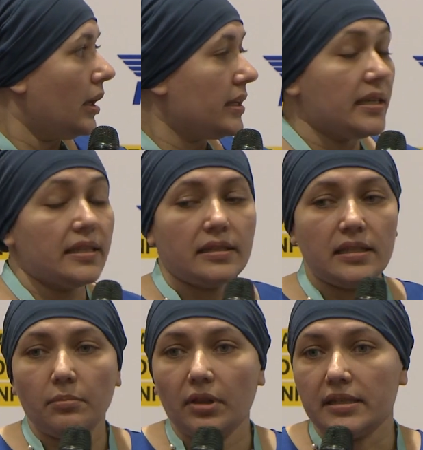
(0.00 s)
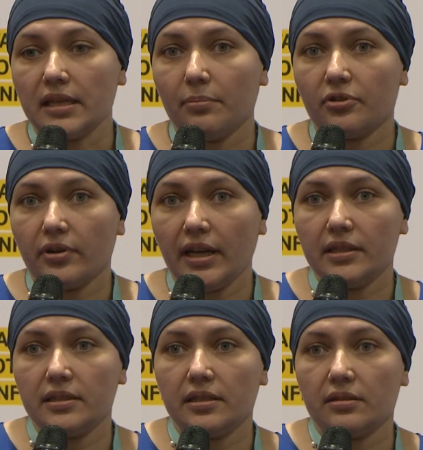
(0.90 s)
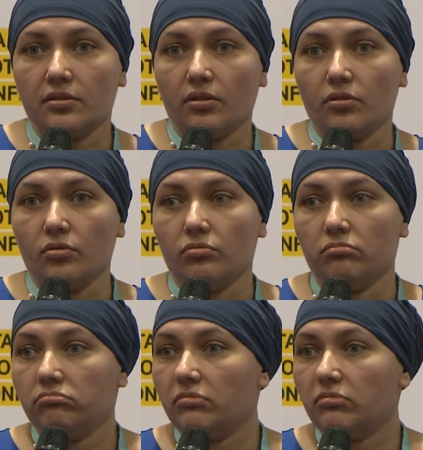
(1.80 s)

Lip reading: Seamless upgrades, so